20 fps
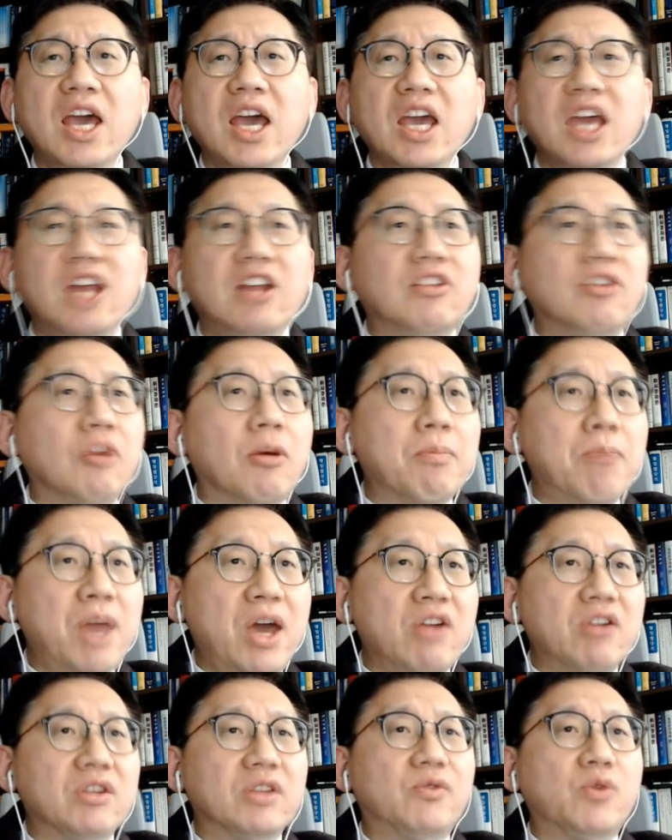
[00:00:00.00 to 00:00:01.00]
It is
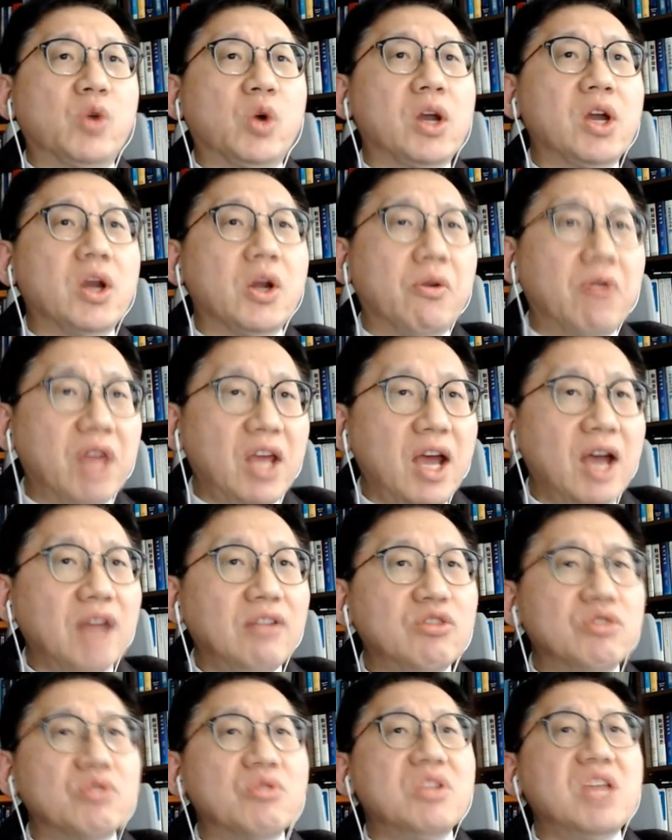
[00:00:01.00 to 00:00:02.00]
apparent for Korea
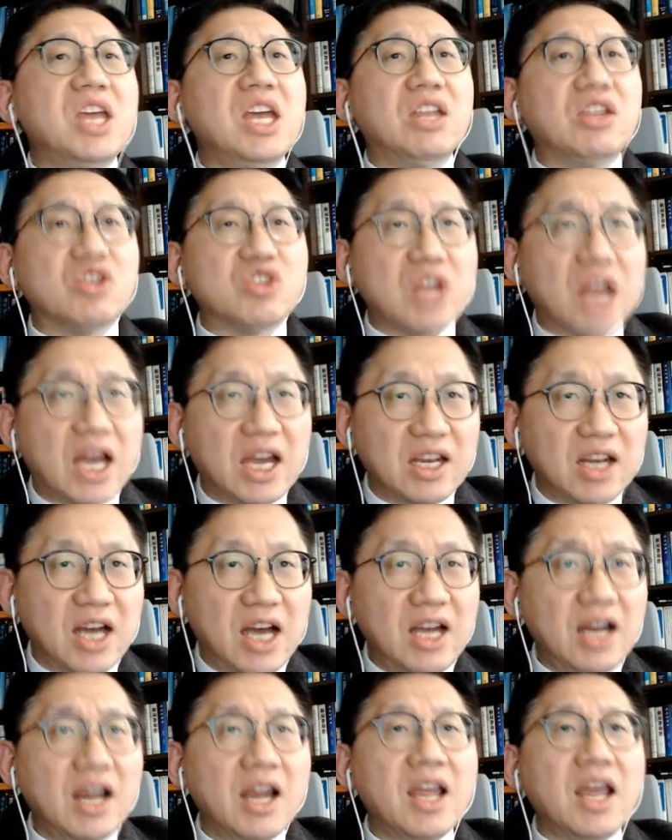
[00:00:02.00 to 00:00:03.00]
to need
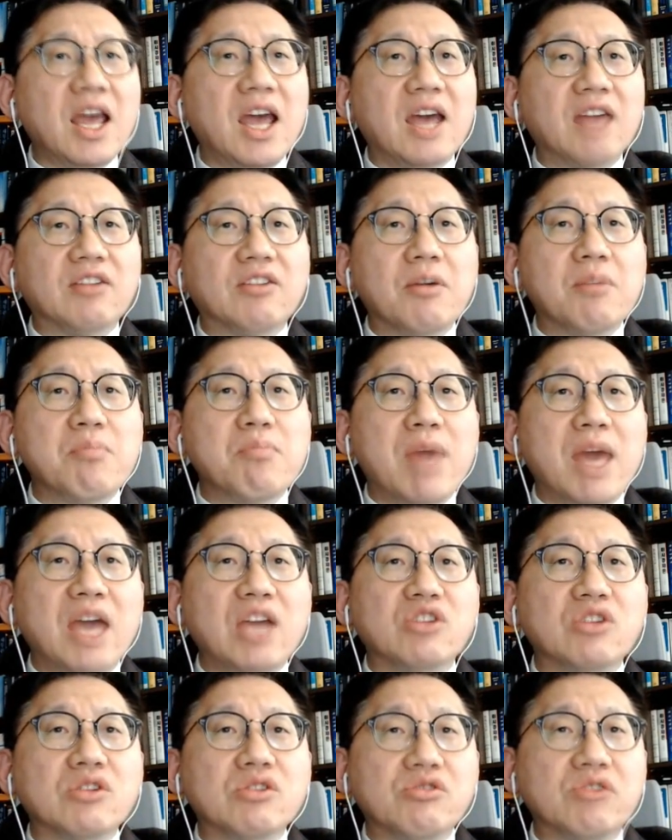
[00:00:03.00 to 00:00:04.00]
China as a
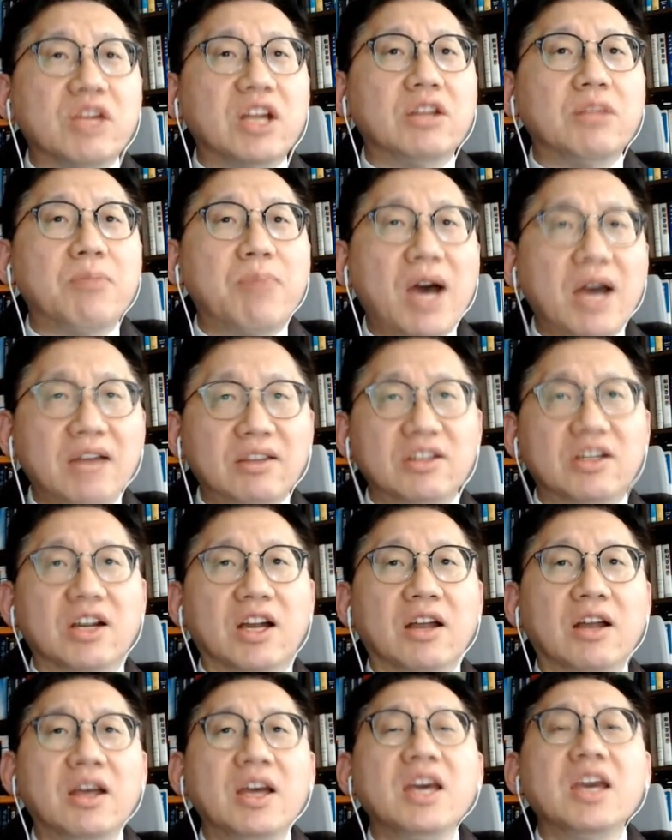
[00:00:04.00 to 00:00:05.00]
major trade
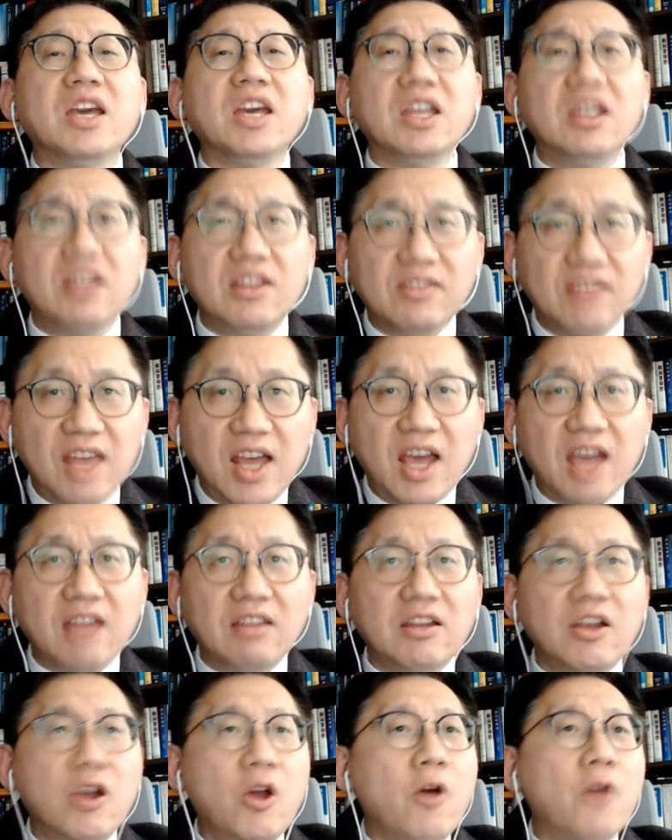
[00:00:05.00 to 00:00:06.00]
partner. In this end,
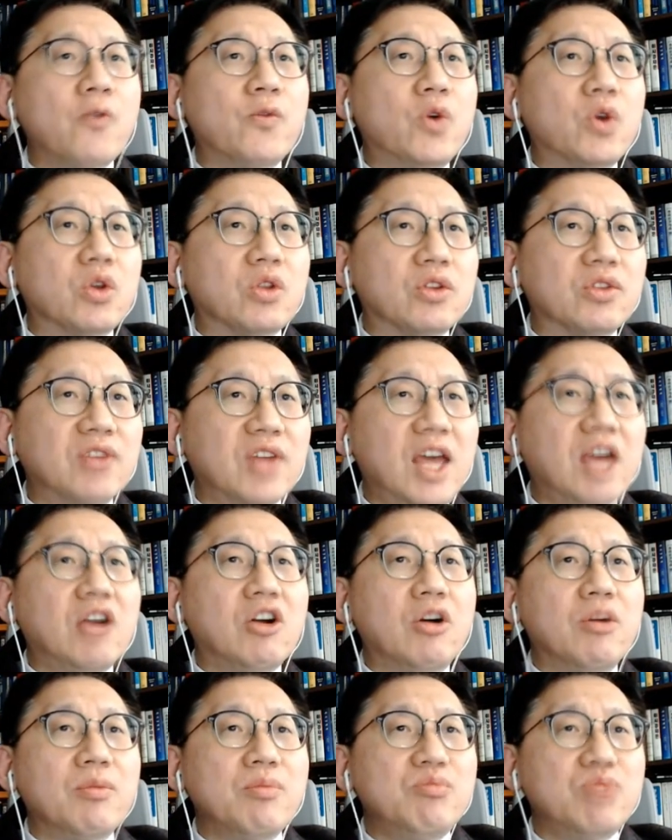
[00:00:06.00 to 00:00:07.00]
for the sake
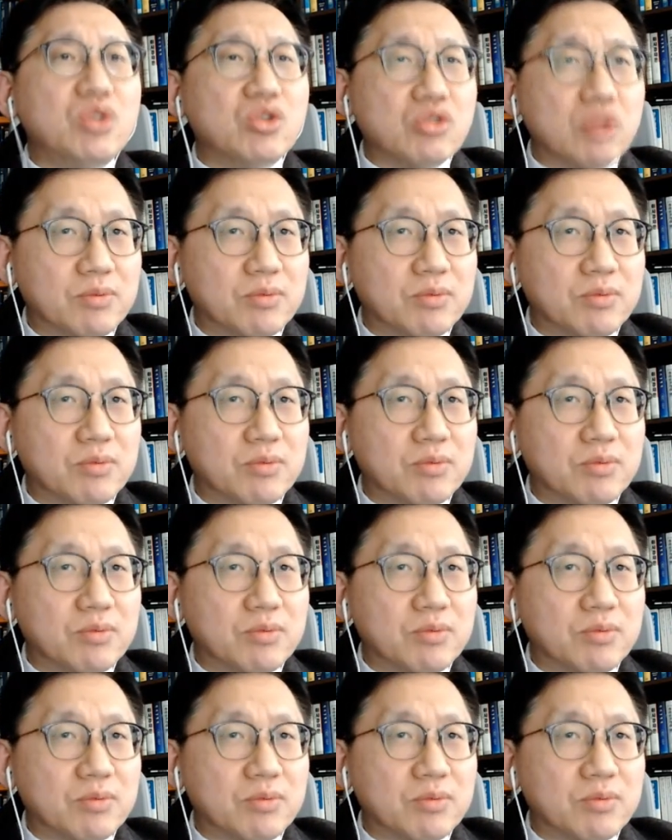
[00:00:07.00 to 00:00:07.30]
of mutual